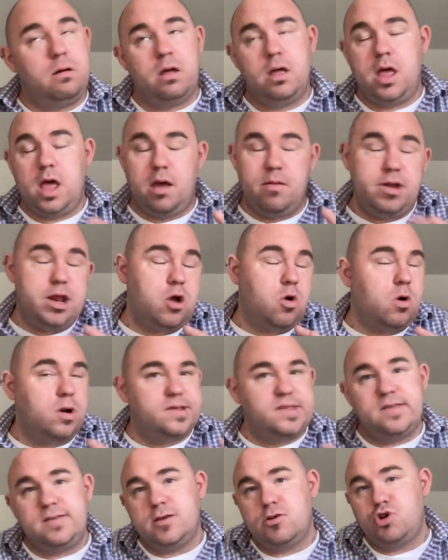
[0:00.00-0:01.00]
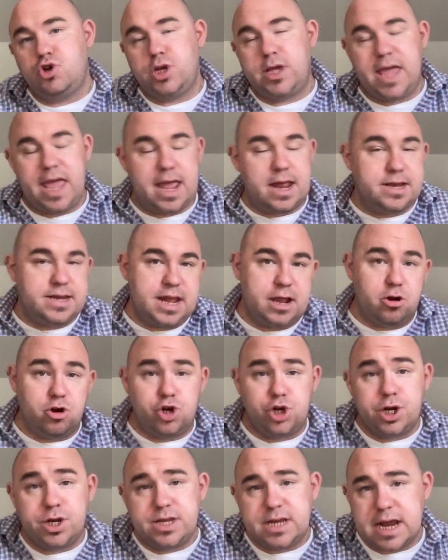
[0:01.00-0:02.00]
how many courses you can take or
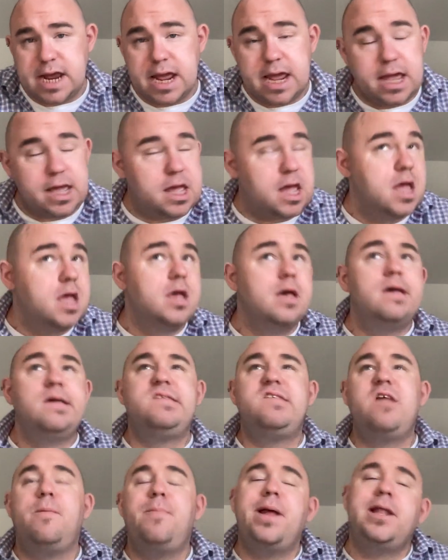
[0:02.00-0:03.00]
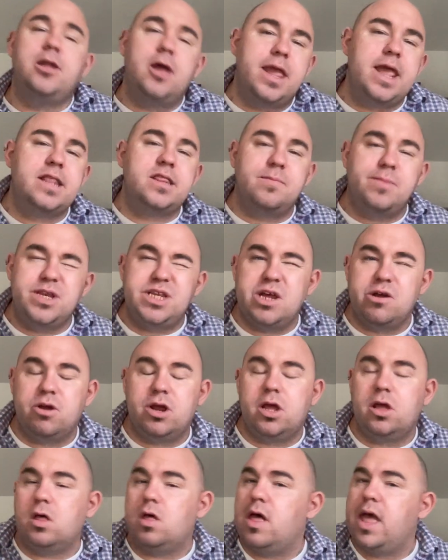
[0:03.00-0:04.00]
should take, start by looking at the
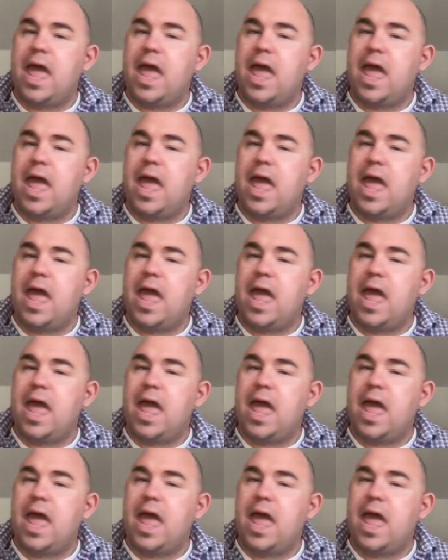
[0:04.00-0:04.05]
material.